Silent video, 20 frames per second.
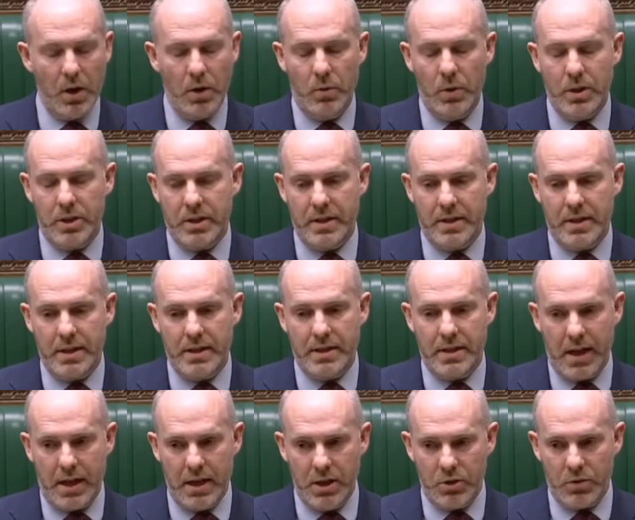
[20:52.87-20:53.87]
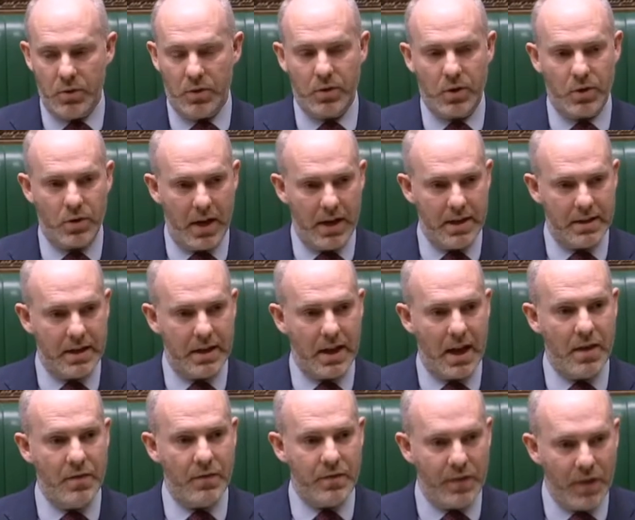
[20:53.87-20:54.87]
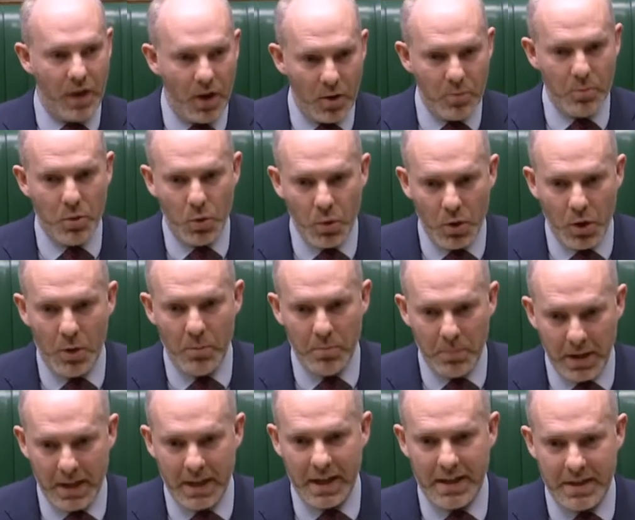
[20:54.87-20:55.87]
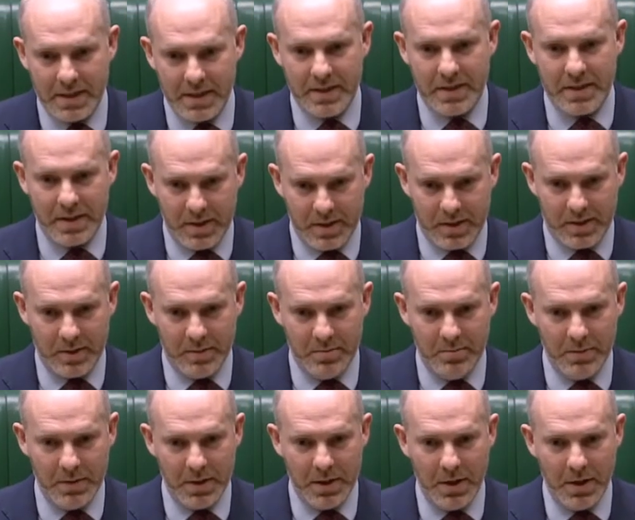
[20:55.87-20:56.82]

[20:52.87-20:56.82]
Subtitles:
which is in danger of creating a far more complicated system